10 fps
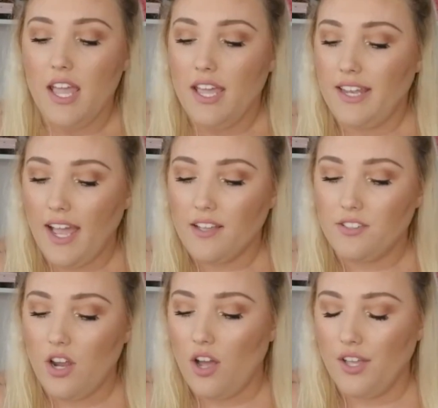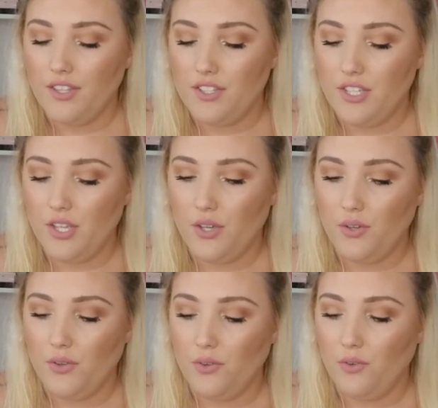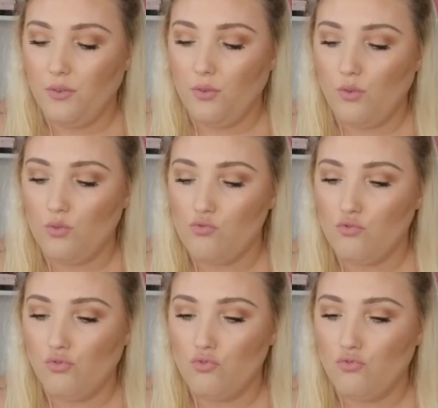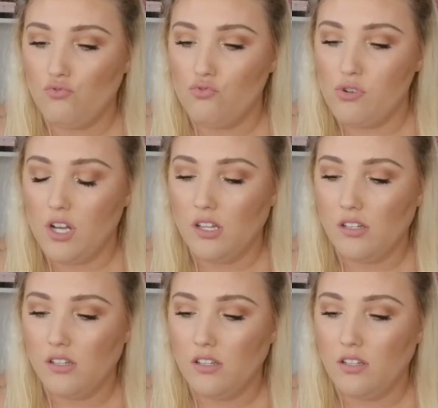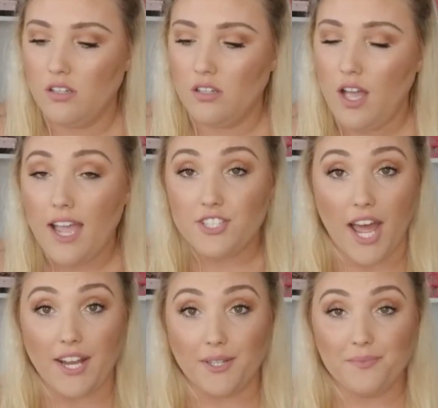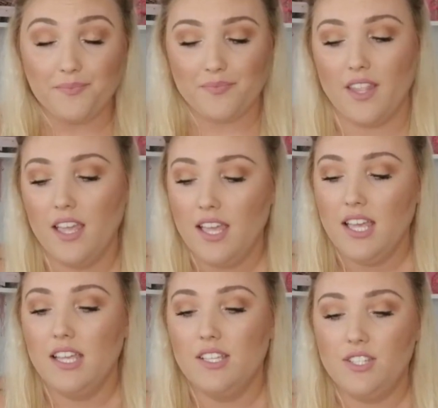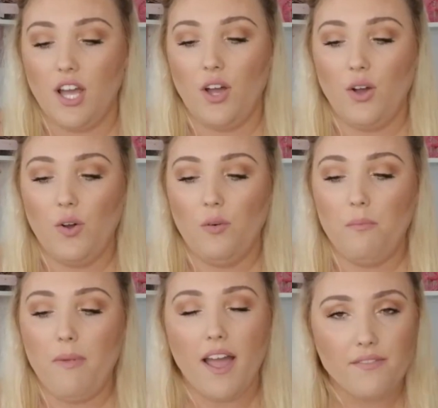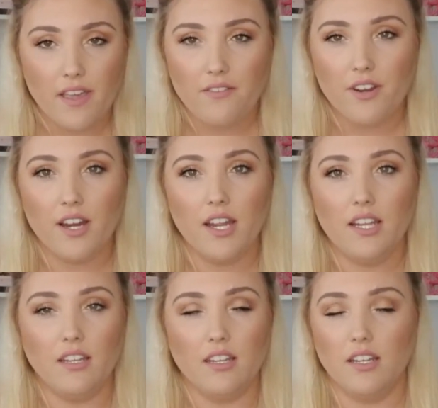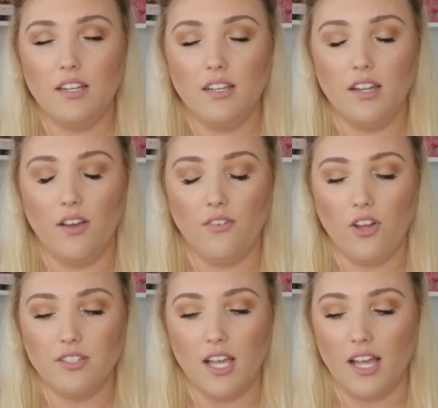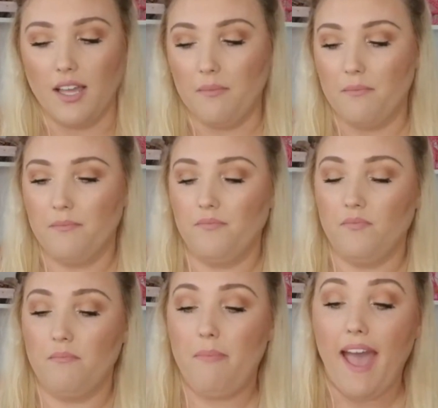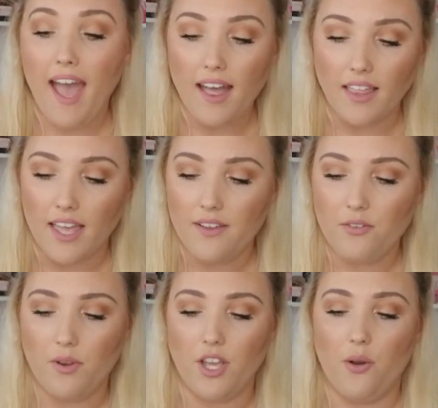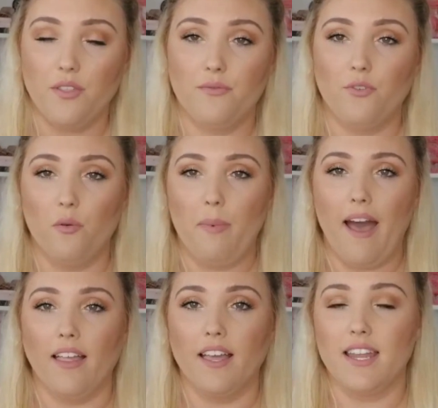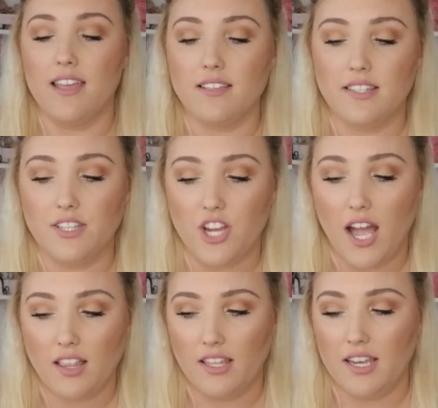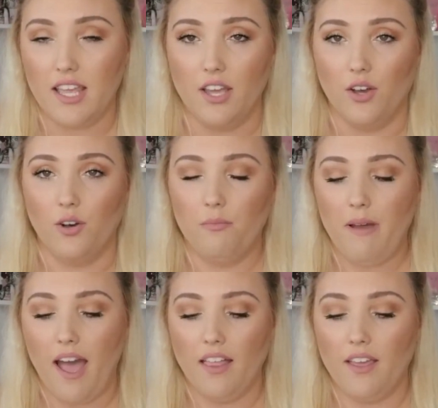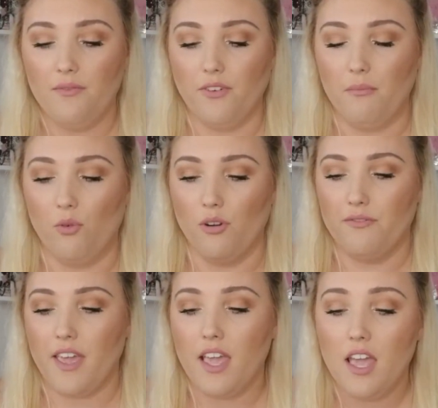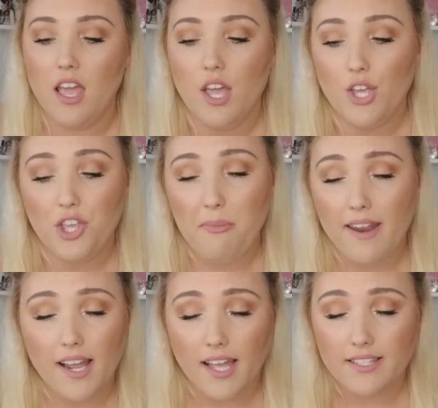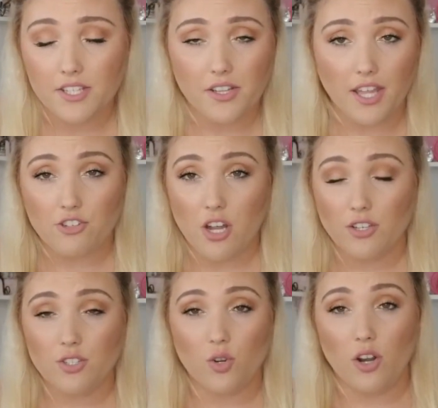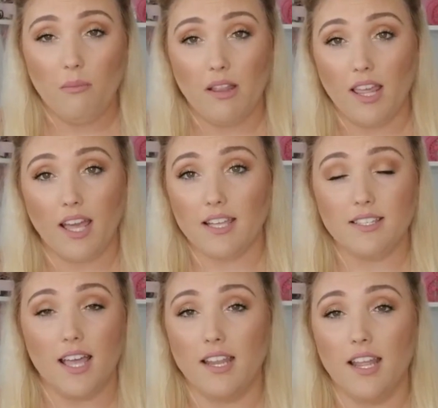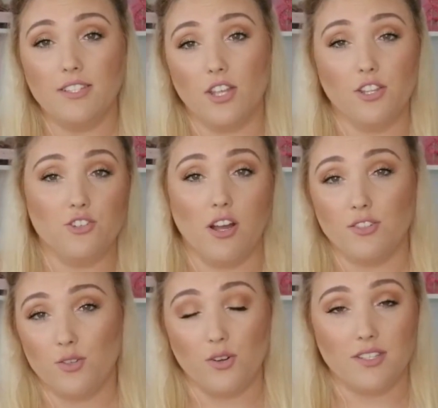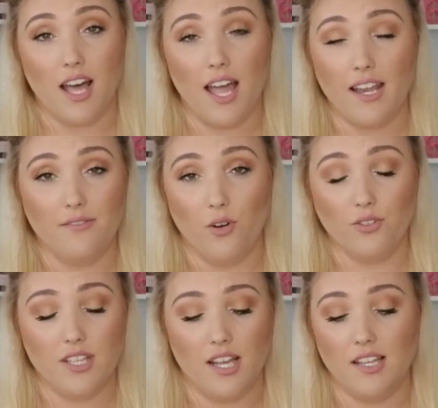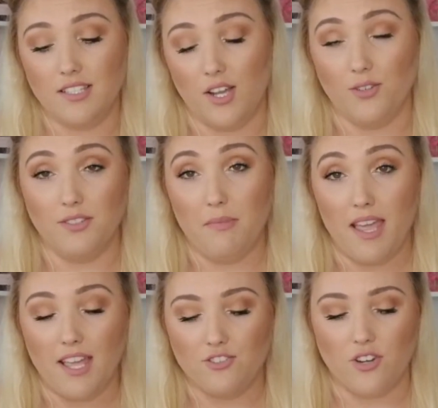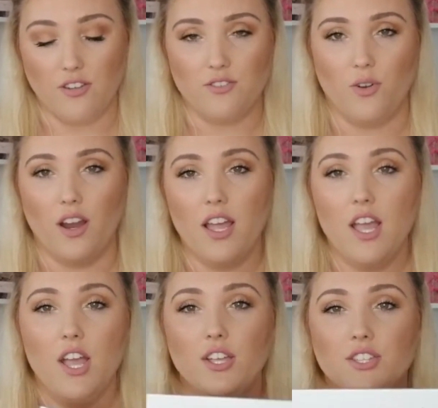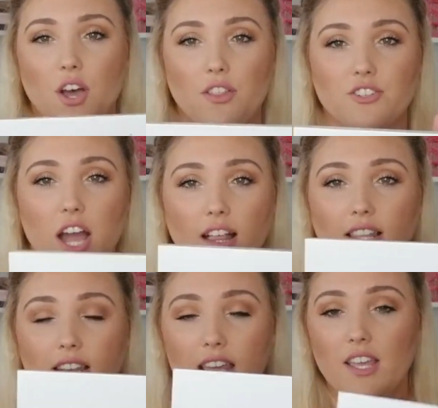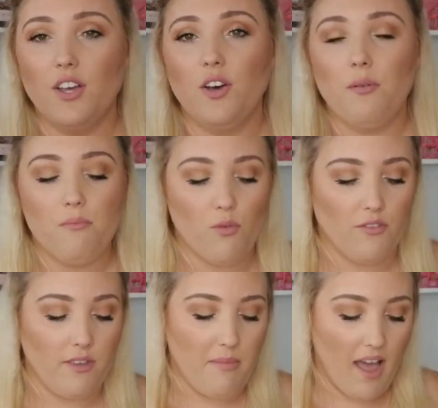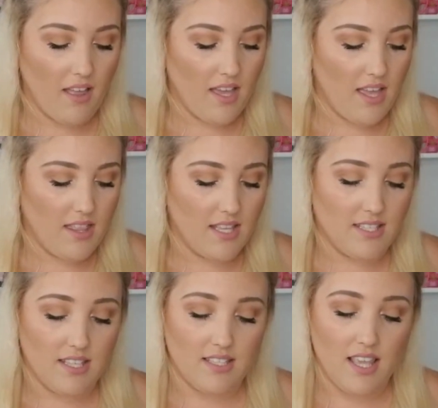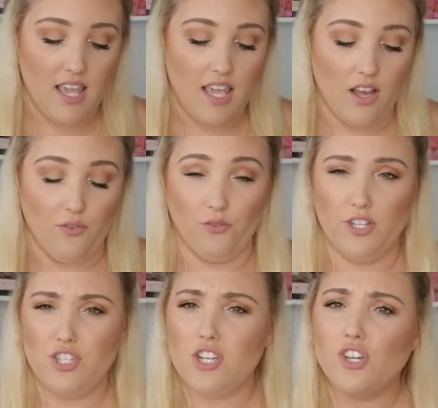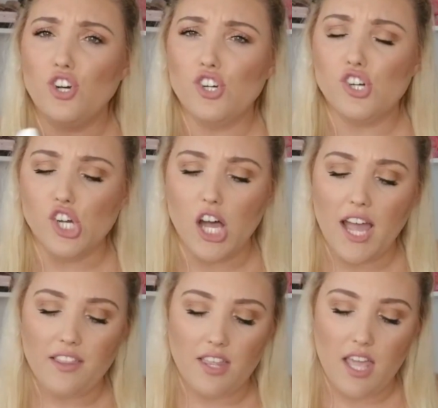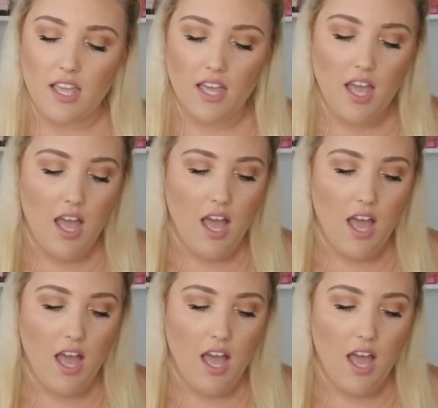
Next on to eyeshadow. So my favorite of all time palette, if you want to go with a full palette, is the Jaclyn Hill palette from Morphe. You may not consider that drugstore, but like I said, it's on the drugstore side of Ulta, so to me it's drugstore. So the Jaclyn Hill Morphe palette, this is the original, I think.